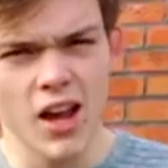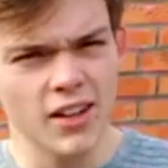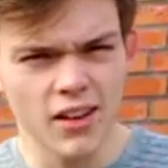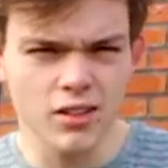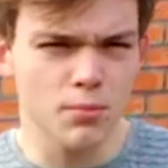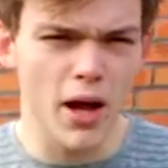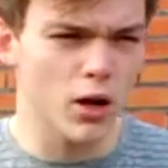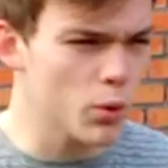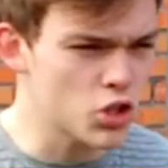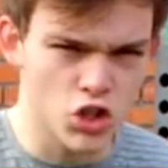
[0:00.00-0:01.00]
It doesn't matter
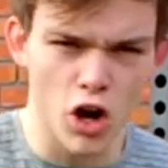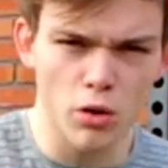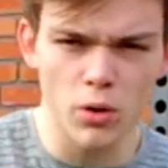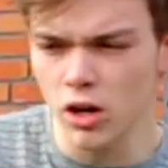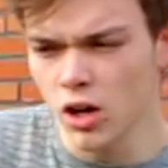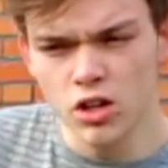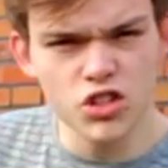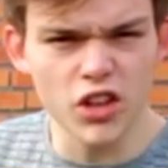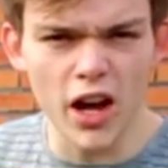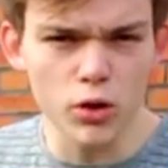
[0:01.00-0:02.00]
which genre,
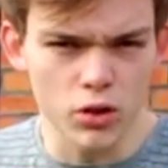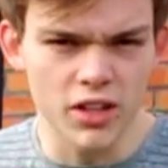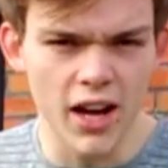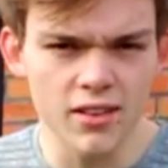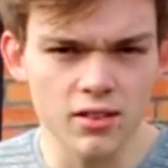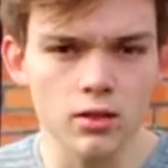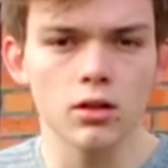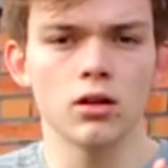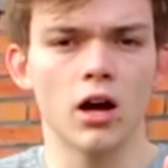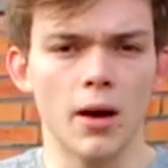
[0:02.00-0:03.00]
style you dance,
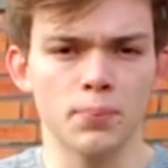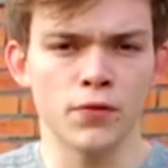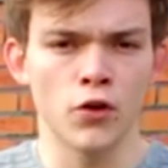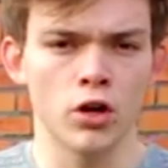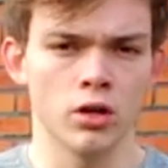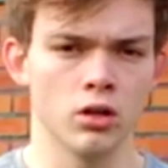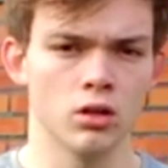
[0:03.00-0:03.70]
I prefer